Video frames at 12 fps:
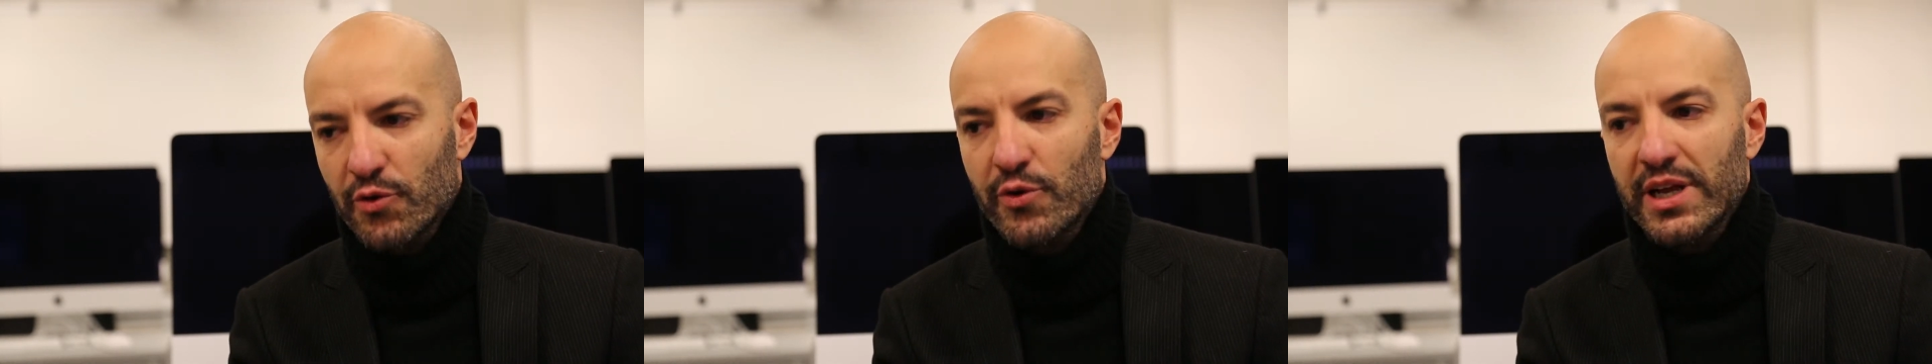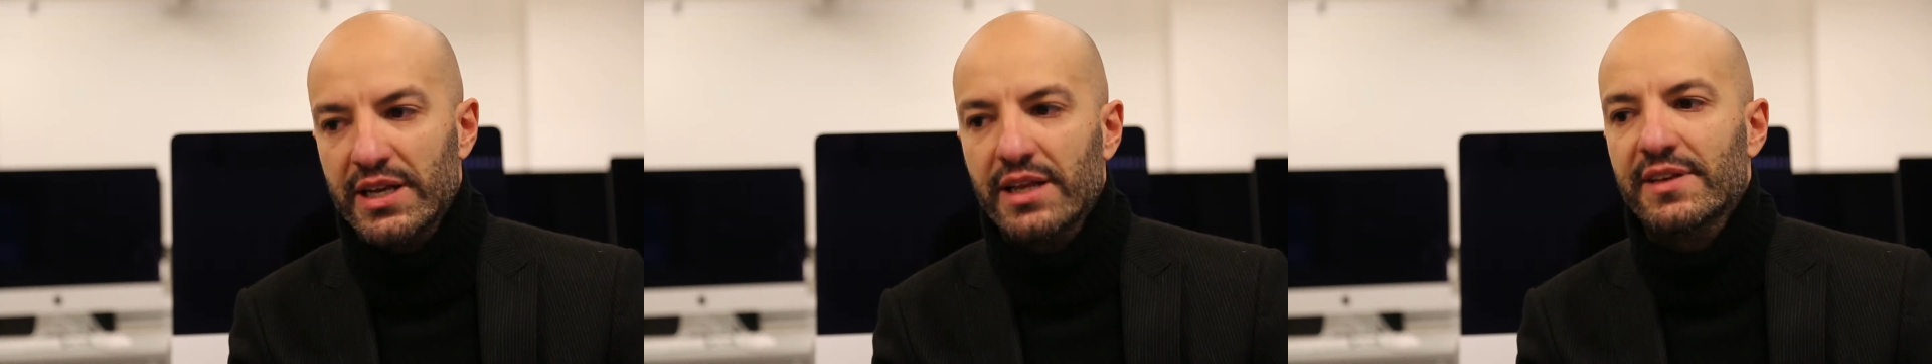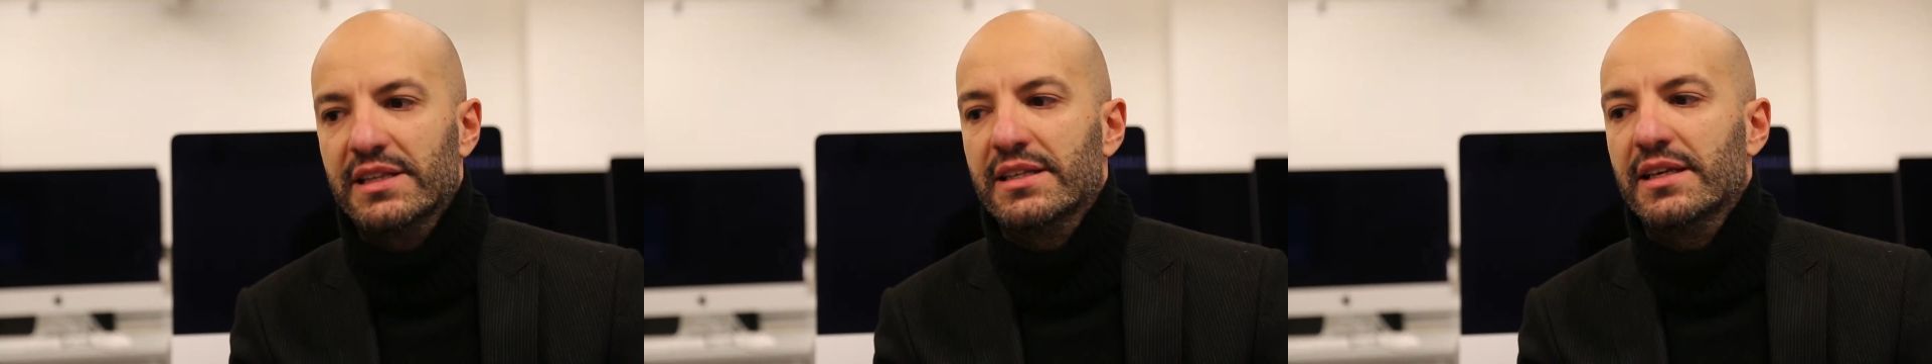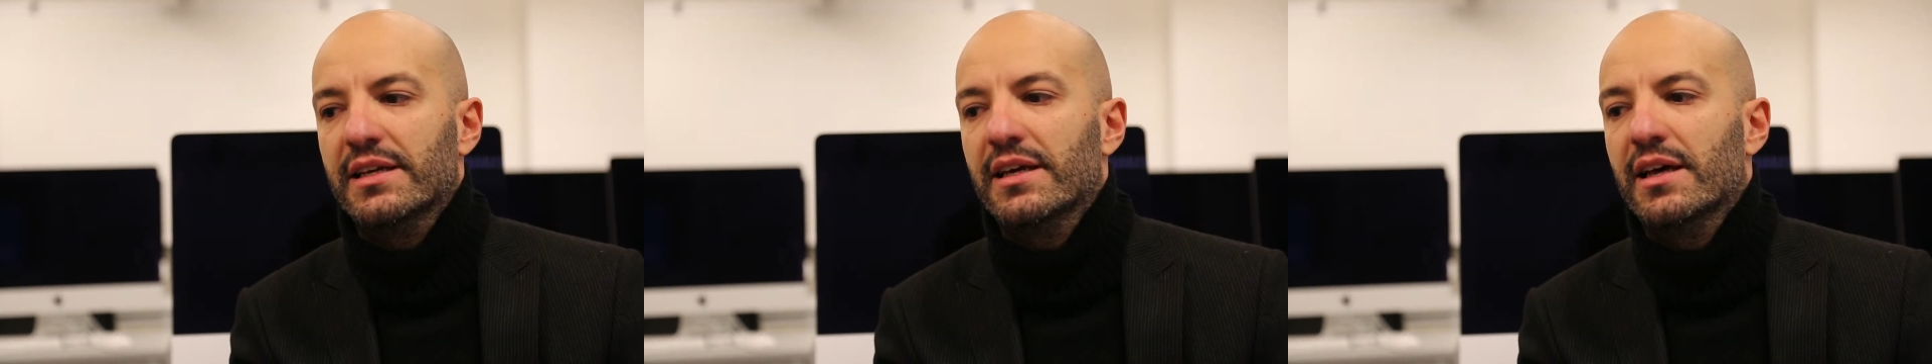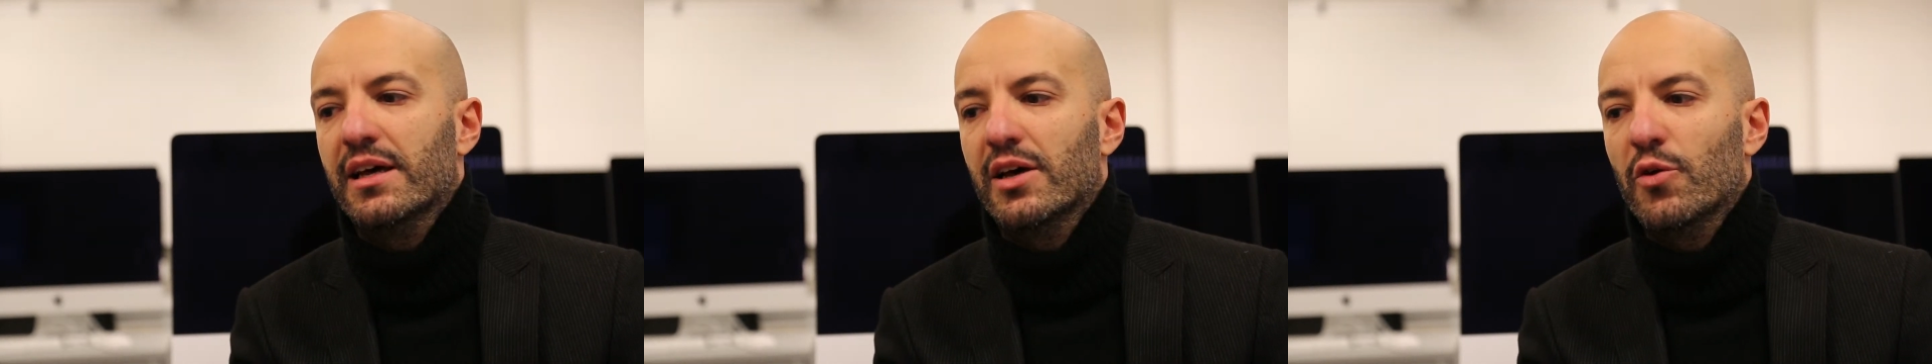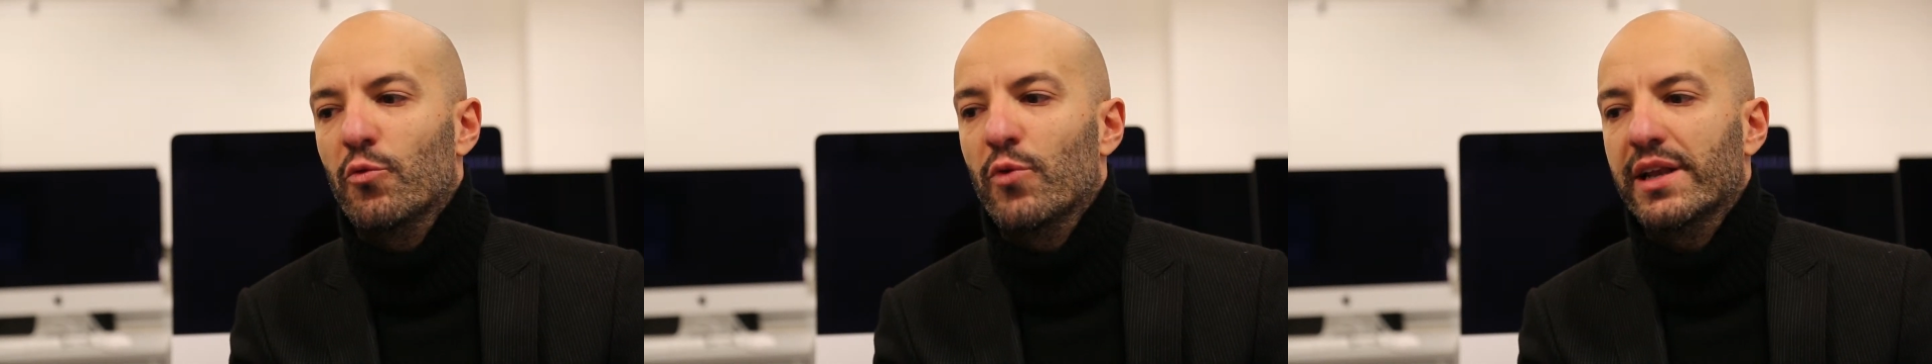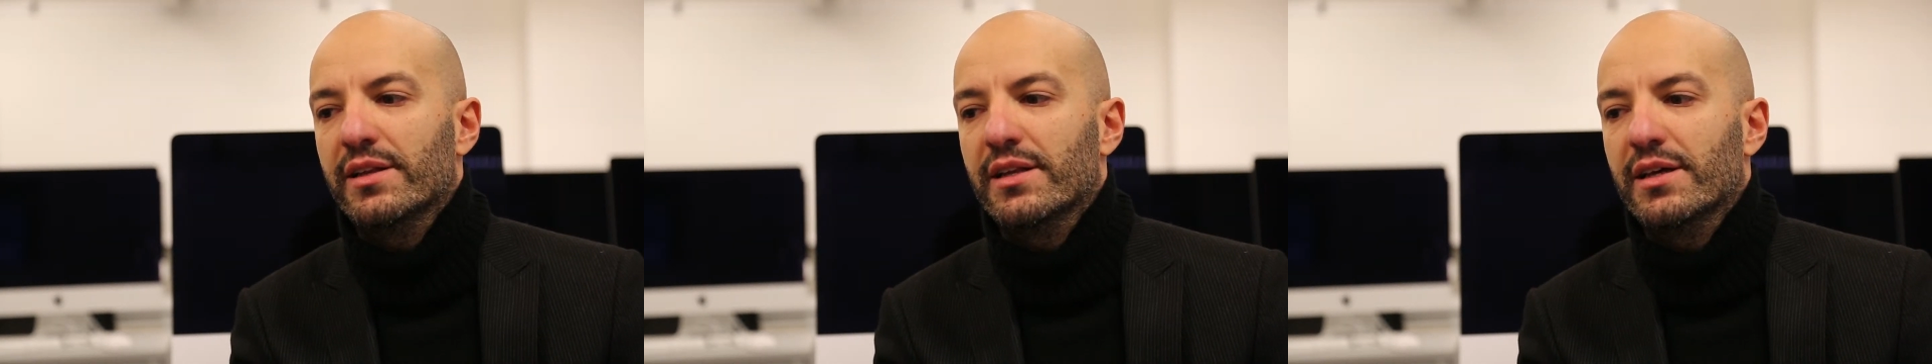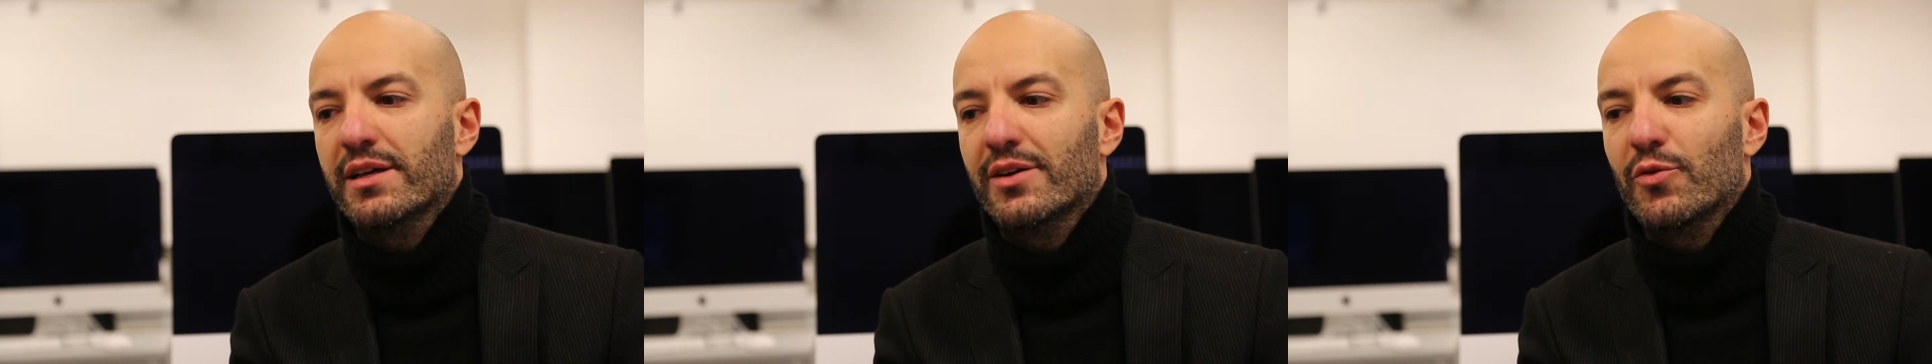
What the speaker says: creativity. When